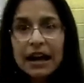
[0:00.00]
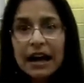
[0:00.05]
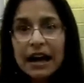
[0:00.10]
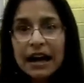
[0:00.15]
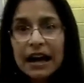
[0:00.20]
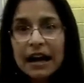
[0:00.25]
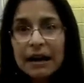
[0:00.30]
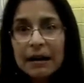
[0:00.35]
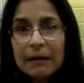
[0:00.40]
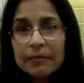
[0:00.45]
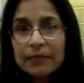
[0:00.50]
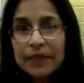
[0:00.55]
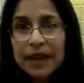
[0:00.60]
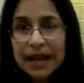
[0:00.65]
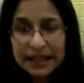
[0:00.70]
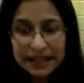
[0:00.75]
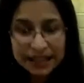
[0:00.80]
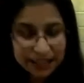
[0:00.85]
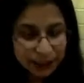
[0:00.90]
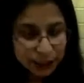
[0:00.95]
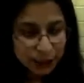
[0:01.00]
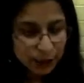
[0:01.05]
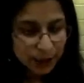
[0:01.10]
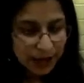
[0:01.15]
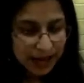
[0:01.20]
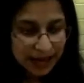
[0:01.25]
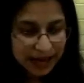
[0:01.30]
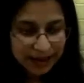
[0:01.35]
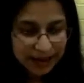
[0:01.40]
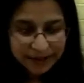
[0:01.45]
I think you
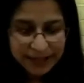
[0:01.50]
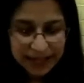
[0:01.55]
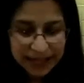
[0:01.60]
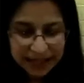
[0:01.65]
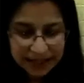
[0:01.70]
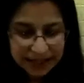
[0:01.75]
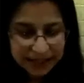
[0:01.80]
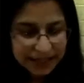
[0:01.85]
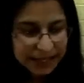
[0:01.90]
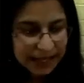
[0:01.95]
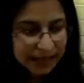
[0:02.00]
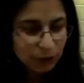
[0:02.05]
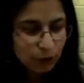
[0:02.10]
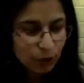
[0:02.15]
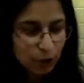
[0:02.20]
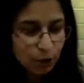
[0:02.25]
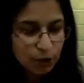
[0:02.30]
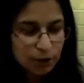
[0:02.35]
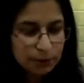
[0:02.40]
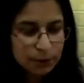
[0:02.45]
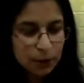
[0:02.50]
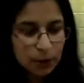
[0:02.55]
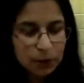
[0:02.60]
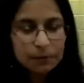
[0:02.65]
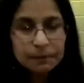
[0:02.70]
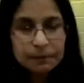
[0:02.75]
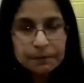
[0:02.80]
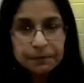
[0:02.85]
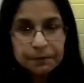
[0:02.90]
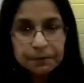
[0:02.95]
have that downloadable.